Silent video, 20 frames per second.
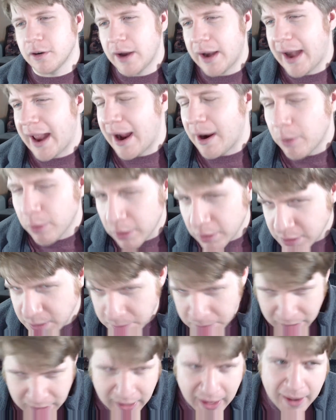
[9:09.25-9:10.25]
an hour or something
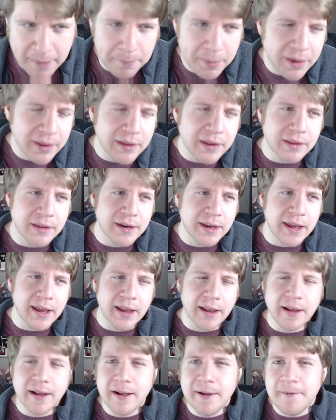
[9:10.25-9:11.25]
like that, but at the end of the day,